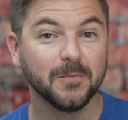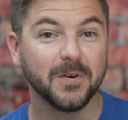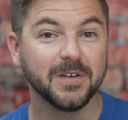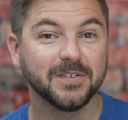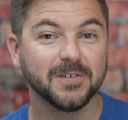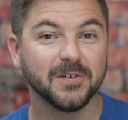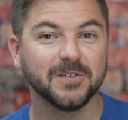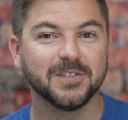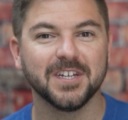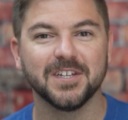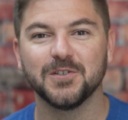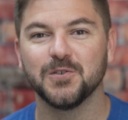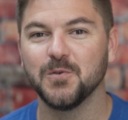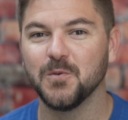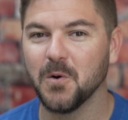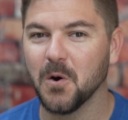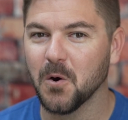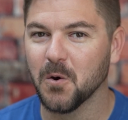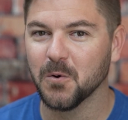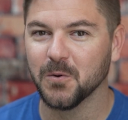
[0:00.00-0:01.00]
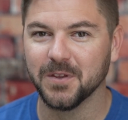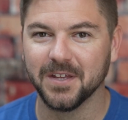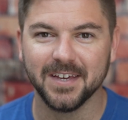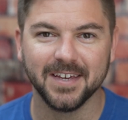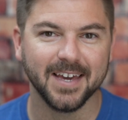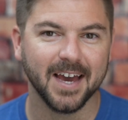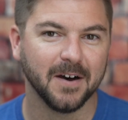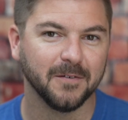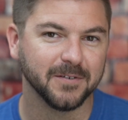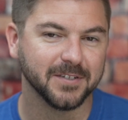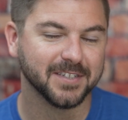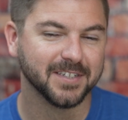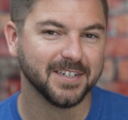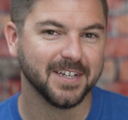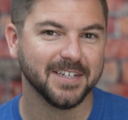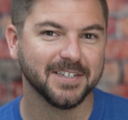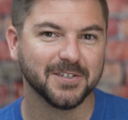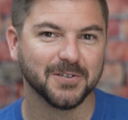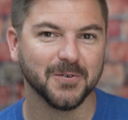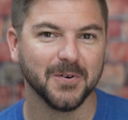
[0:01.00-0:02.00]
research into early Galveston
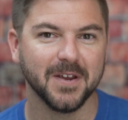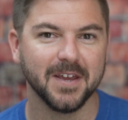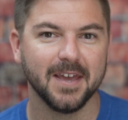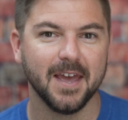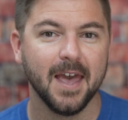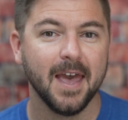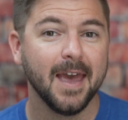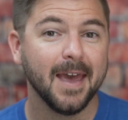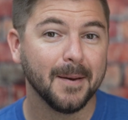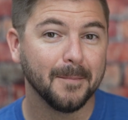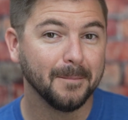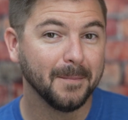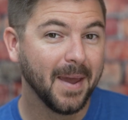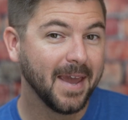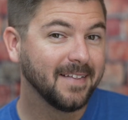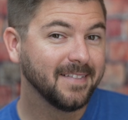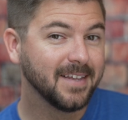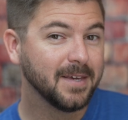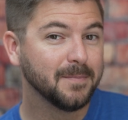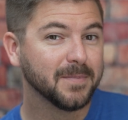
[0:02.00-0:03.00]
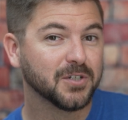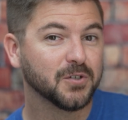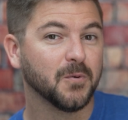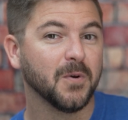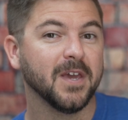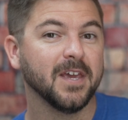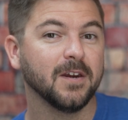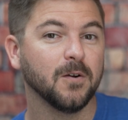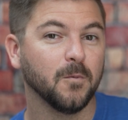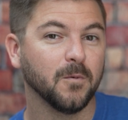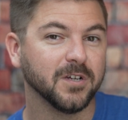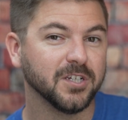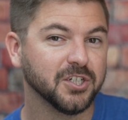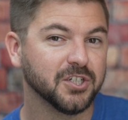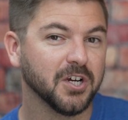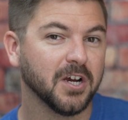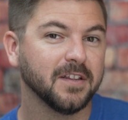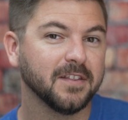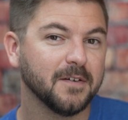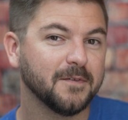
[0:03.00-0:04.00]
history, mainly between when
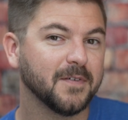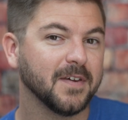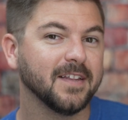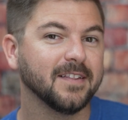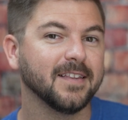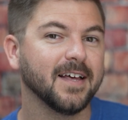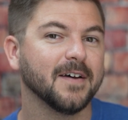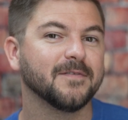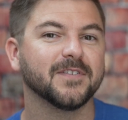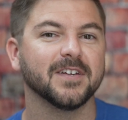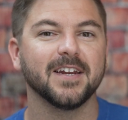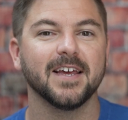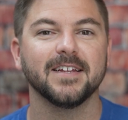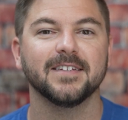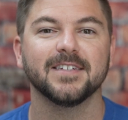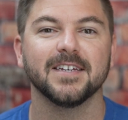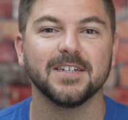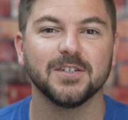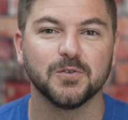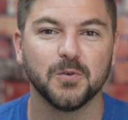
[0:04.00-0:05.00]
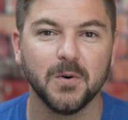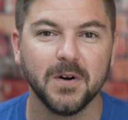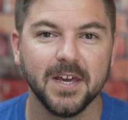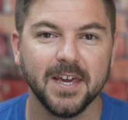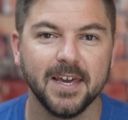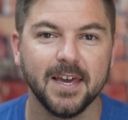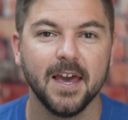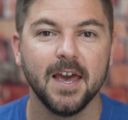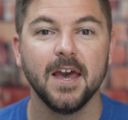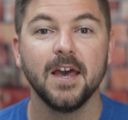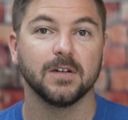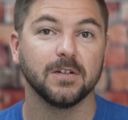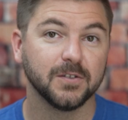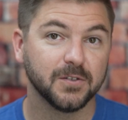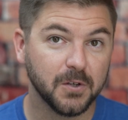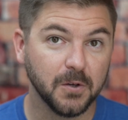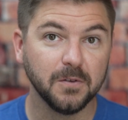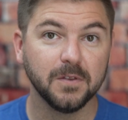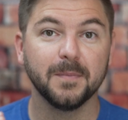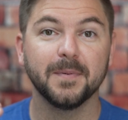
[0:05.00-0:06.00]
Jean Lafitte left in 1820
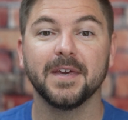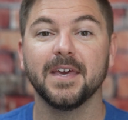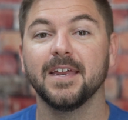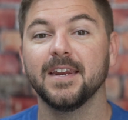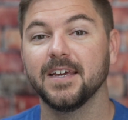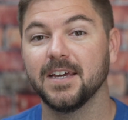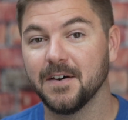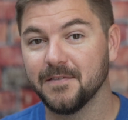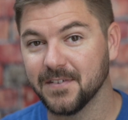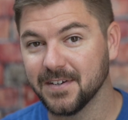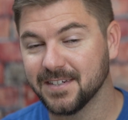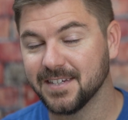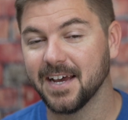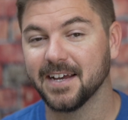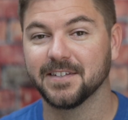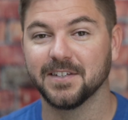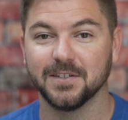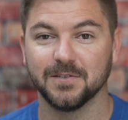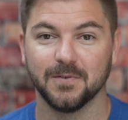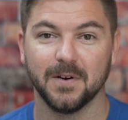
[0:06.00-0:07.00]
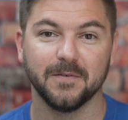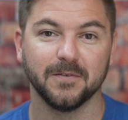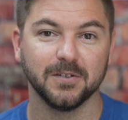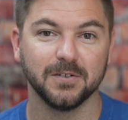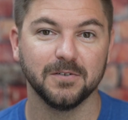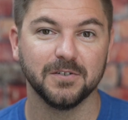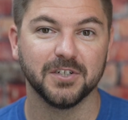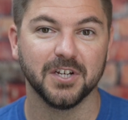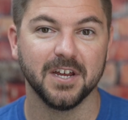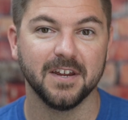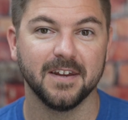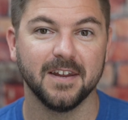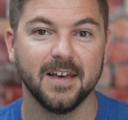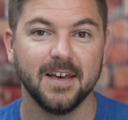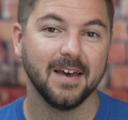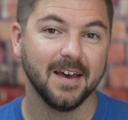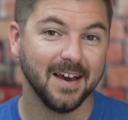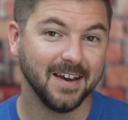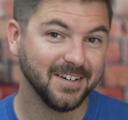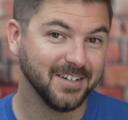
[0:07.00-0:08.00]
to the beginning of the Texas Revolution,
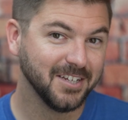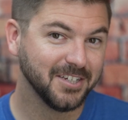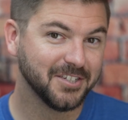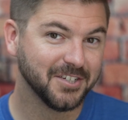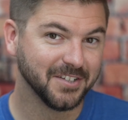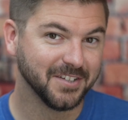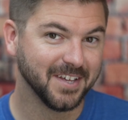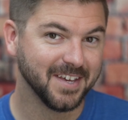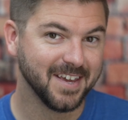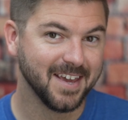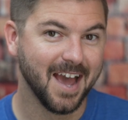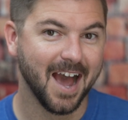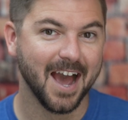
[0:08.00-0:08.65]
initially